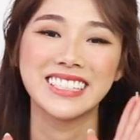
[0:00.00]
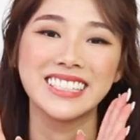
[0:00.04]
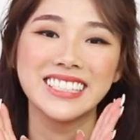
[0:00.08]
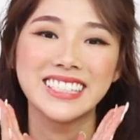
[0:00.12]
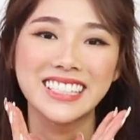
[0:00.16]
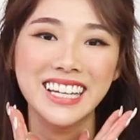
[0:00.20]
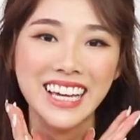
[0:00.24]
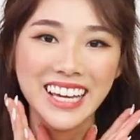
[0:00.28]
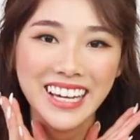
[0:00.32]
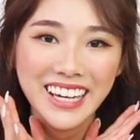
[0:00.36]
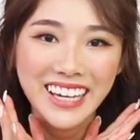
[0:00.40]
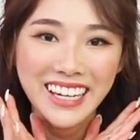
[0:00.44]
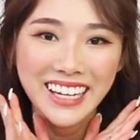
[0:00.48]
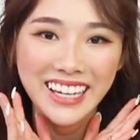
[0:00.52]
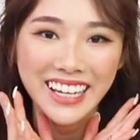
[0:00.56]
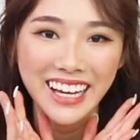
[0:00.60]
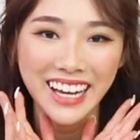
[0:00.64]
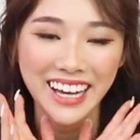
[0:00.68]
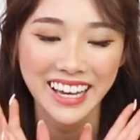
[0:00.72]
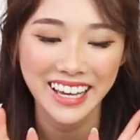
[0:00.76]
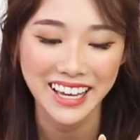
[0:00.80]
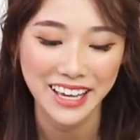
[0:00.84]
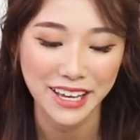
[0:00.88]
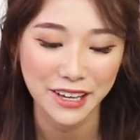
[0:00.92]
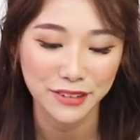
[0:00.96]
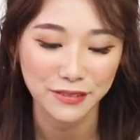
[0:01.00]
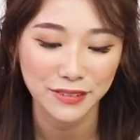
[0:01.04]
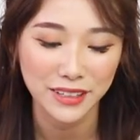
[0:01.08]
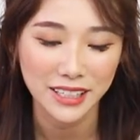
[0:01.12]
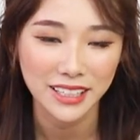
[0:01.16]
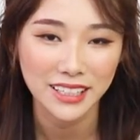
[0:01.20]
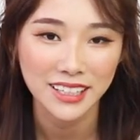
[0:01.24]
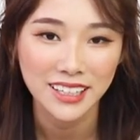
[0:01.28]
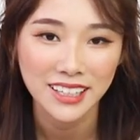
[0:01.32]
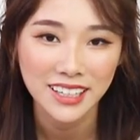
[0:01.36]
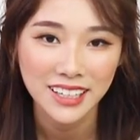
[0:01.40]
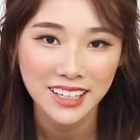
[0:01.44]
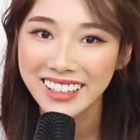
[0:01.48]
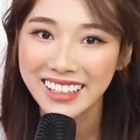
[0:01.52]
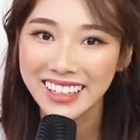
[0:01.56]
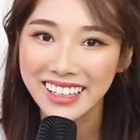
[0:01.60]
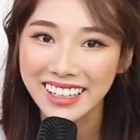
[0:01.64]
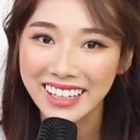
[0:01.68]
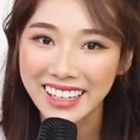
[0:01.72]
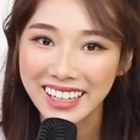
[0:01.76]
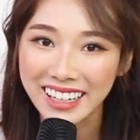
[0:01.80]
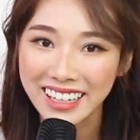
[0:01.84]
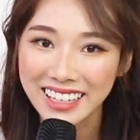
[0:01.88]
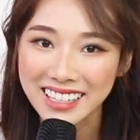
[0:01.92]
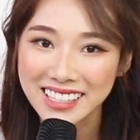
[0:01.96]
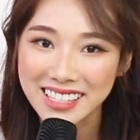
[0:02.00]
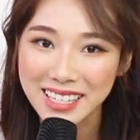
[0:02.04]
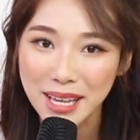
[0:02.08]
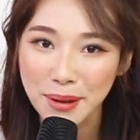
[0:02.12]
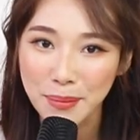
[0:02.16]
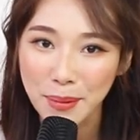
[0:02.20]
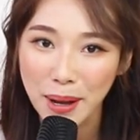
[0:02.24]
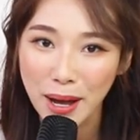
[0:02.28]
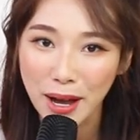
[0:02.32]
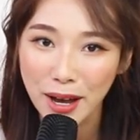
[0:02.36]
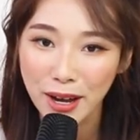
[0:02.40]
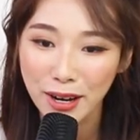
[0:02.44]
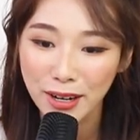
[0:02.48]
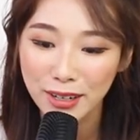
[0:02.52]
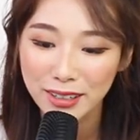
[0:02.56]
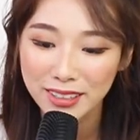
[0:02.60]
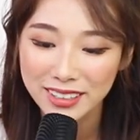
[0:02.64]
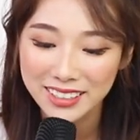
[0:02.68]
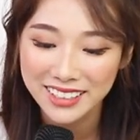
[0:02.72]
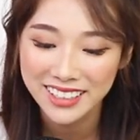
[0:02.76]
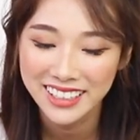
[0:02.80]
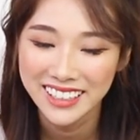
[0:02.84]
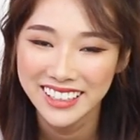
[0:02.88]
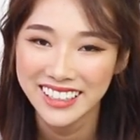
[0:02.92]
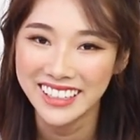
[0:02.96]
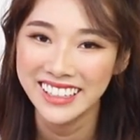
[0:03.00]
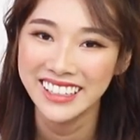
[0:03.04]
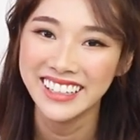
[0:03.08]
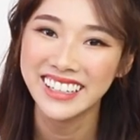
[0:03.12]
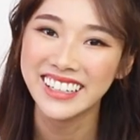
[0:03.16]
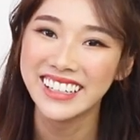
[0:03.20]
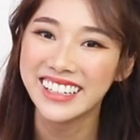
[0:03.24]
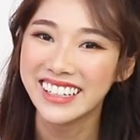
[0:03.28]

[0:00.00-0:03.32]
Today I have an ASMR